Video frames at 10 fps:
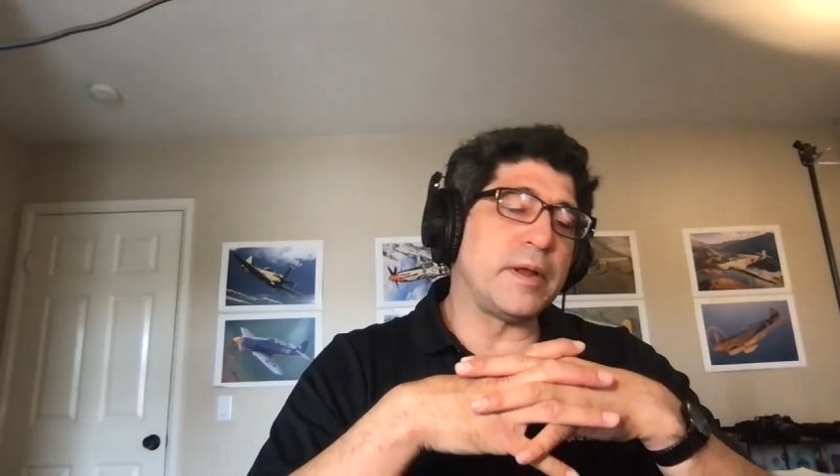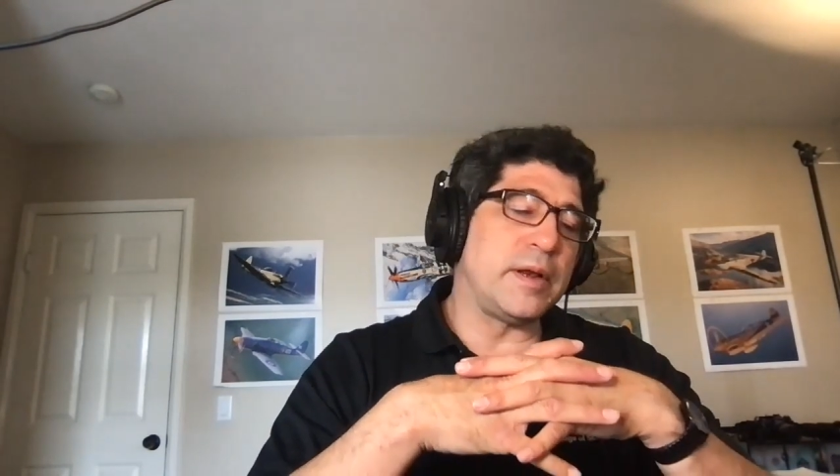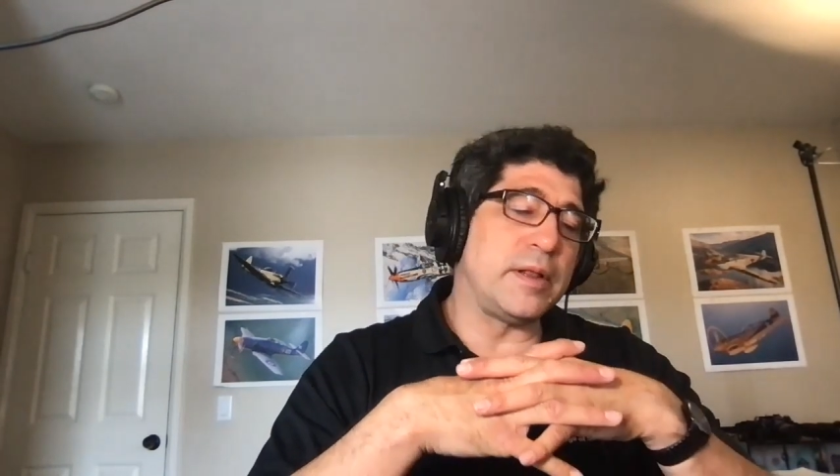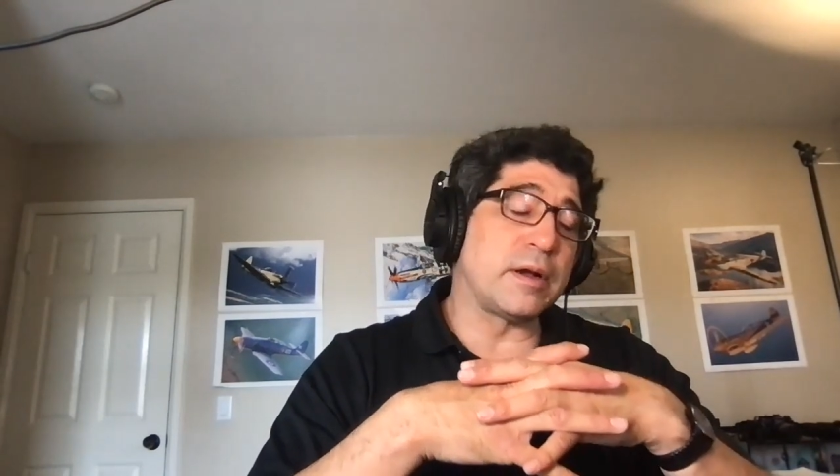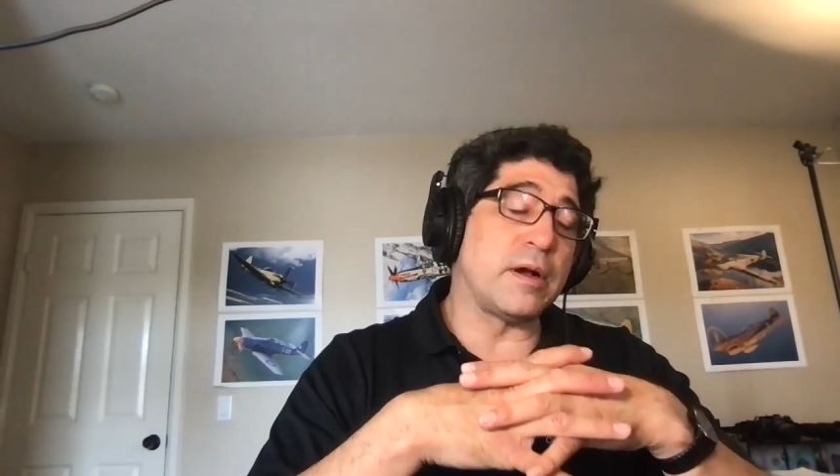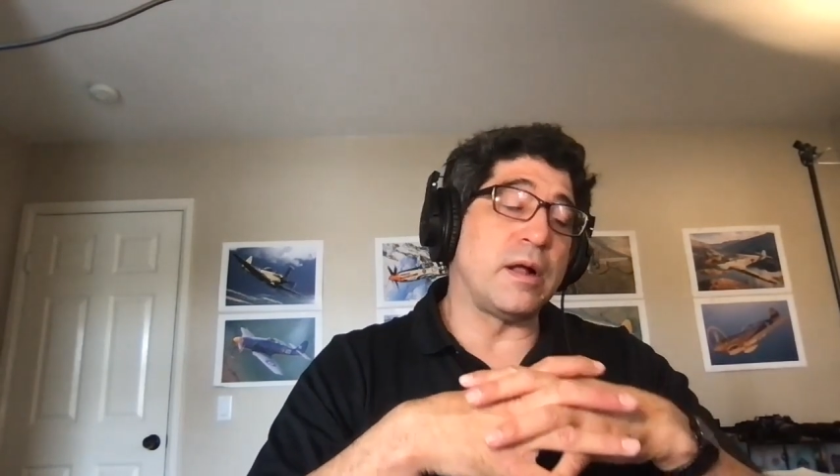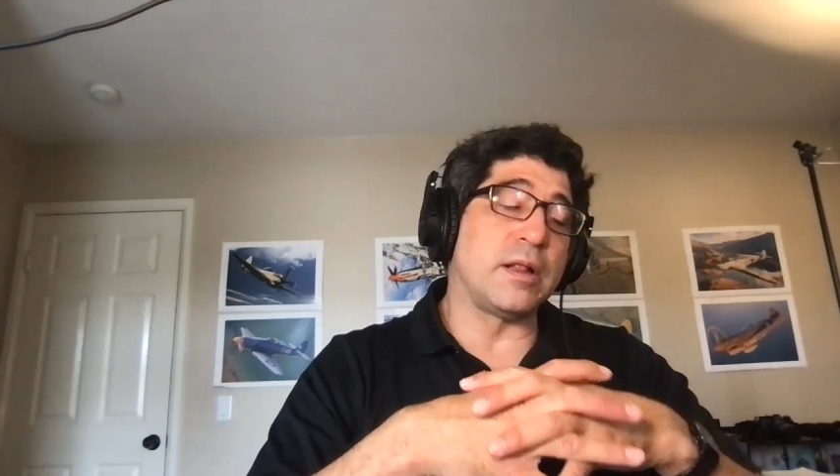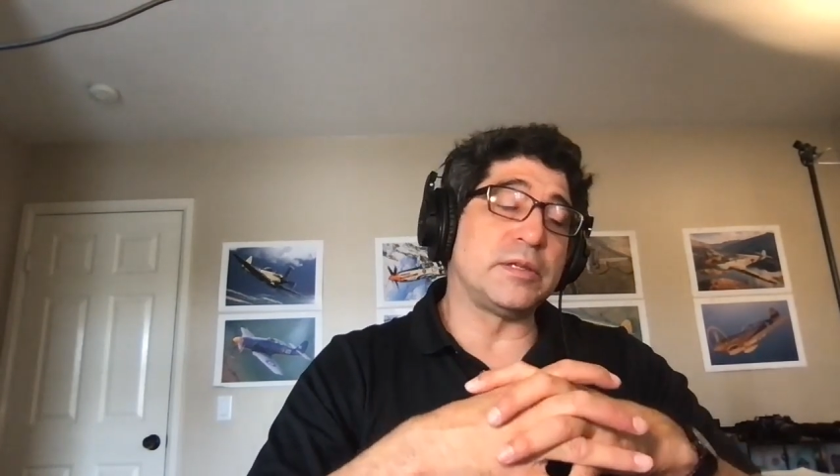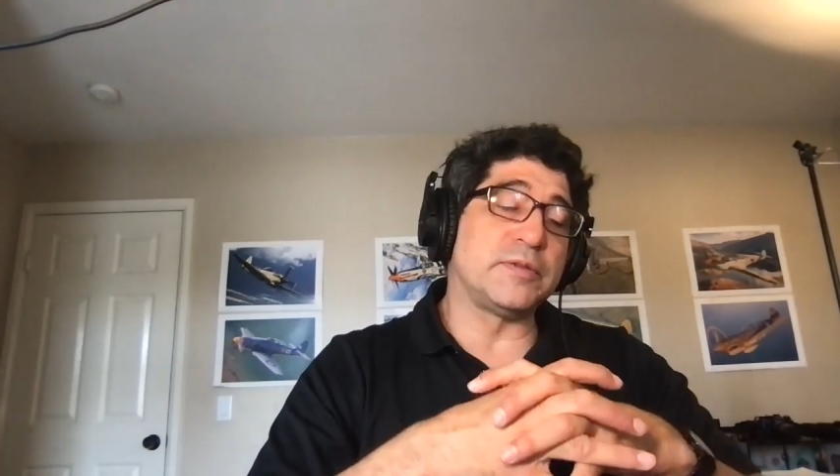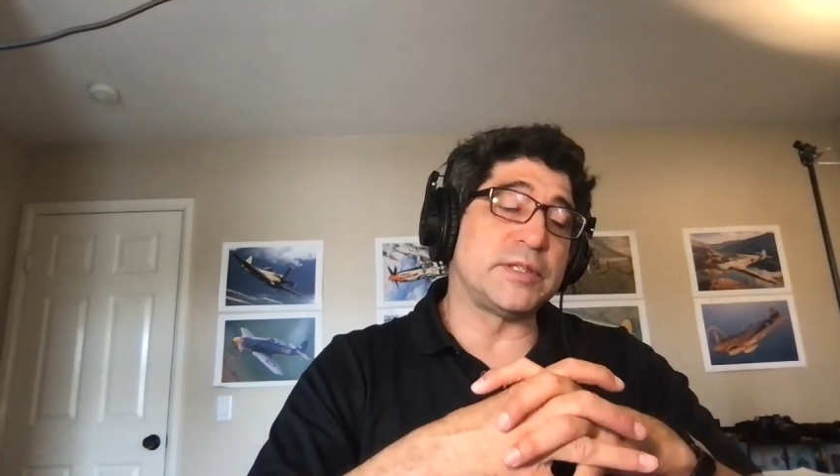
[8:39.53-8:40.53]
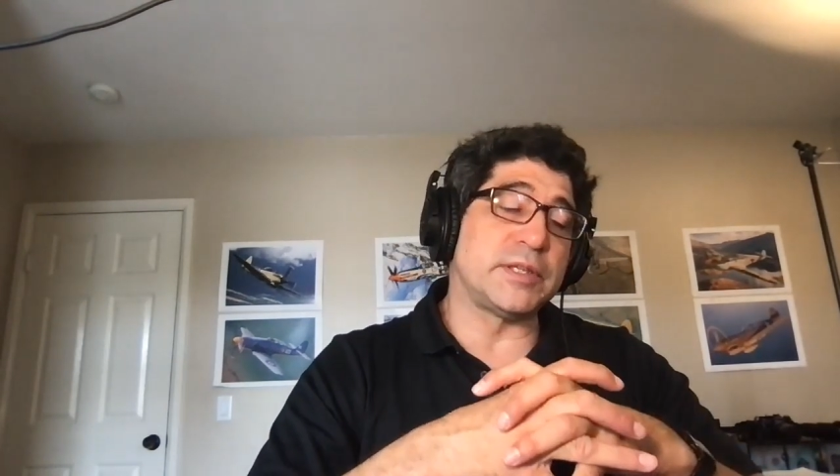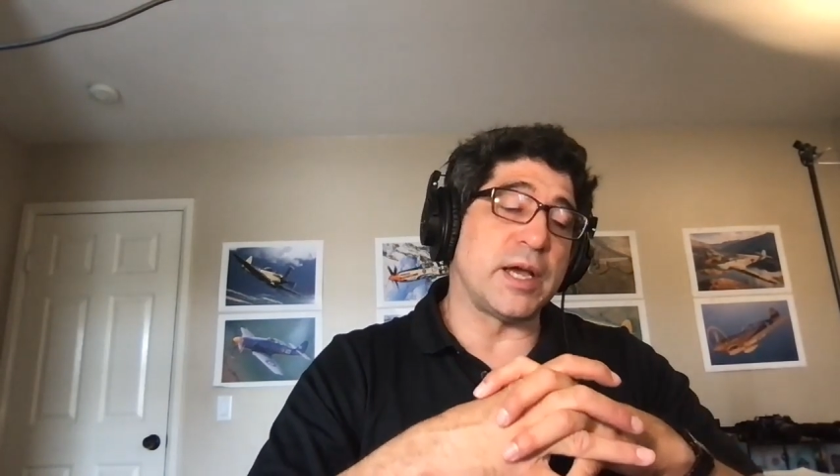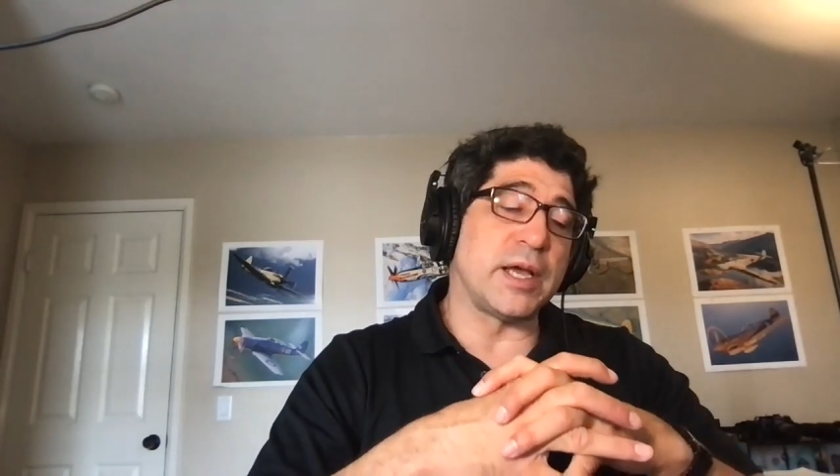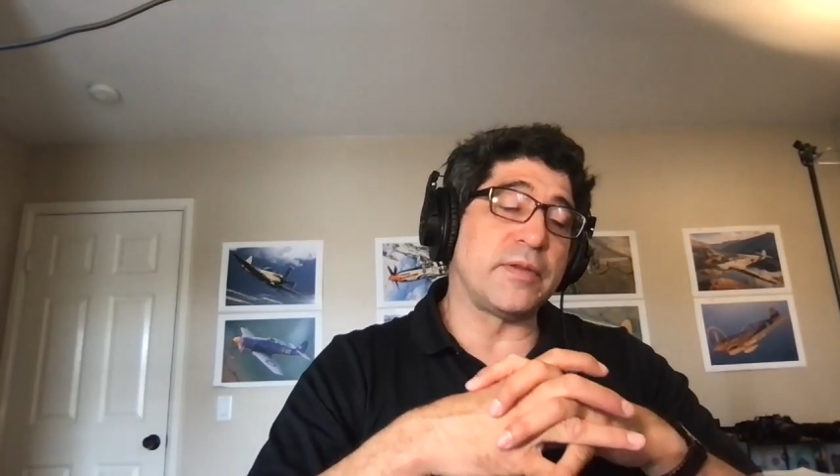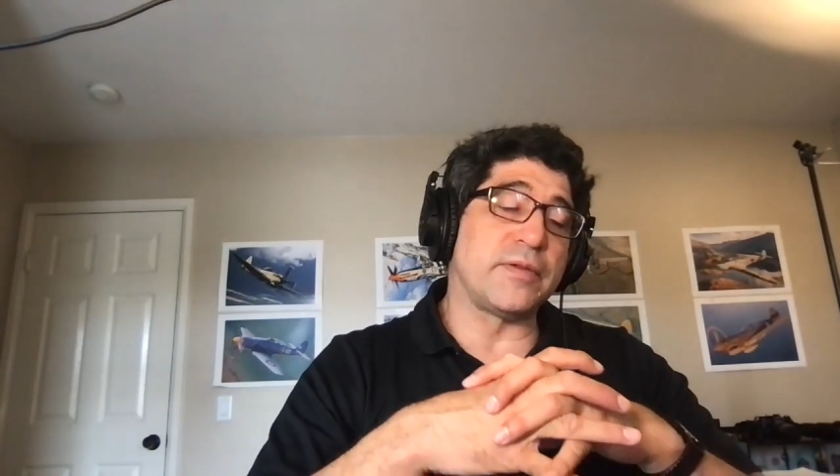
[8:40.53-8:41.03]
and in the College of
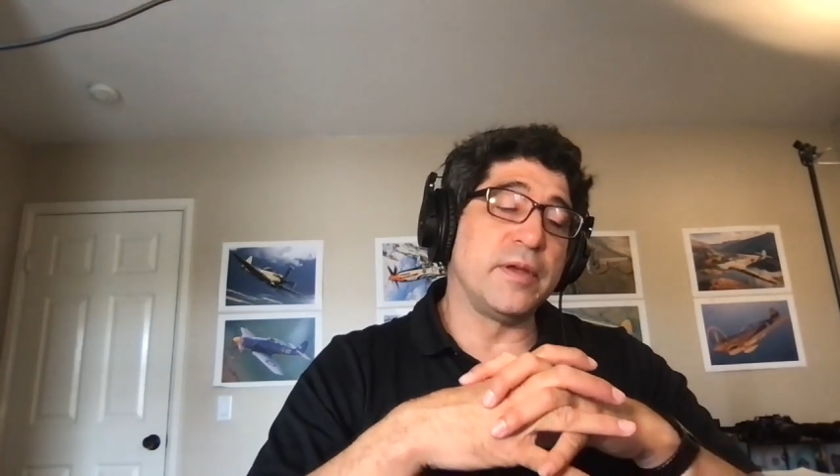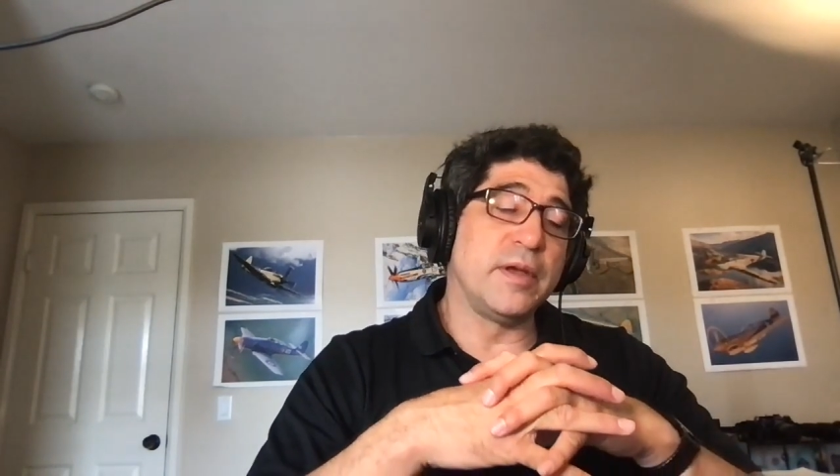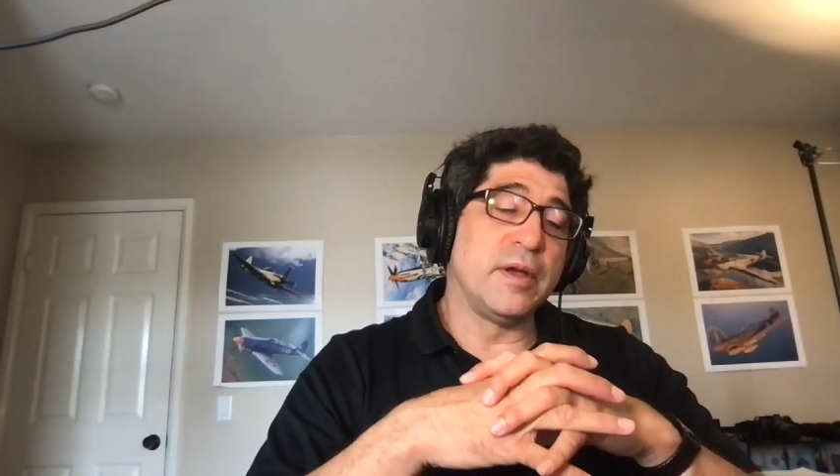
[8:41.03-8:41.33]
Science